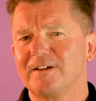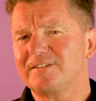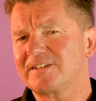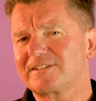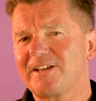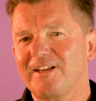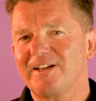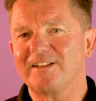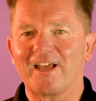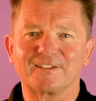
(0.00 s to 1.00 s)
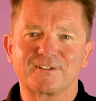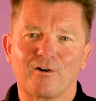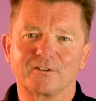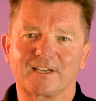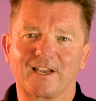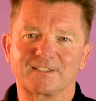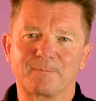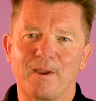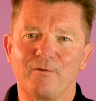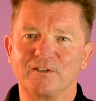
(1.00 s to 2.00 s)
Distilling the Antarctic
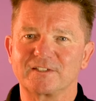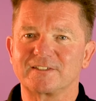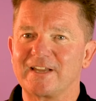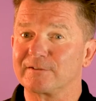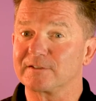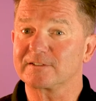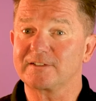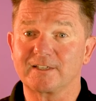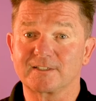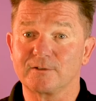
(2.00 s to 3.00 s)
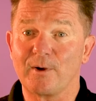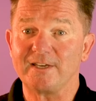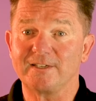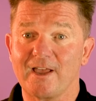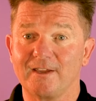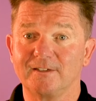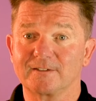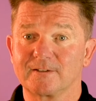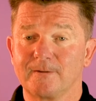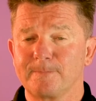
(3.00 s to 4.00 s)
experience down to 6 to 8
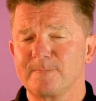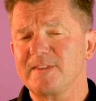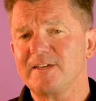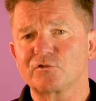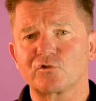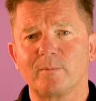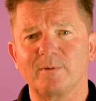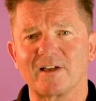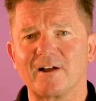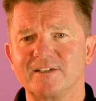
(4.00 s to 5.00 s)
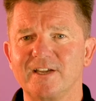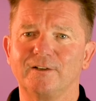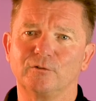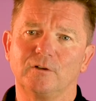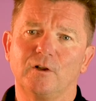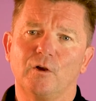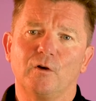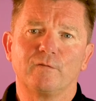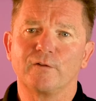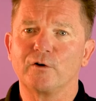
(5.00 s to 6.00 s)
days, this trip is ideal
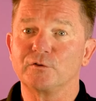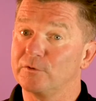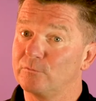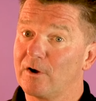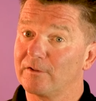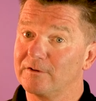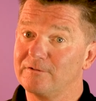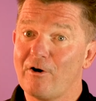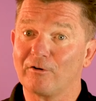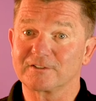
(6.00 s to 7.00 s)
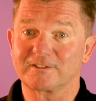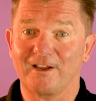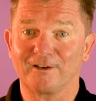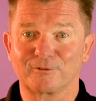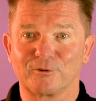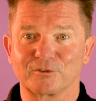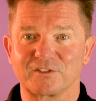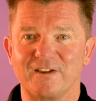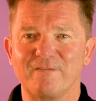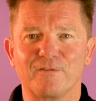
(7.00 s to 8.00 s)
for those who'd rather not sail across
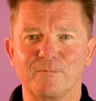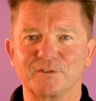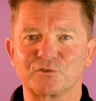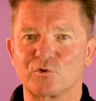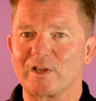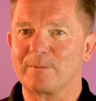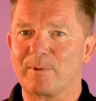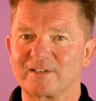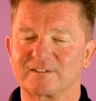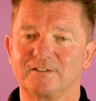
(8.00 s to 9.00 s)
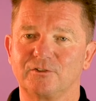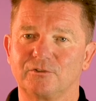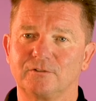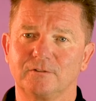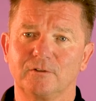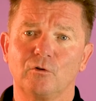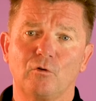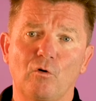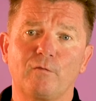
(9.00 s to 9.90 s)
the infamous Drake Passage, or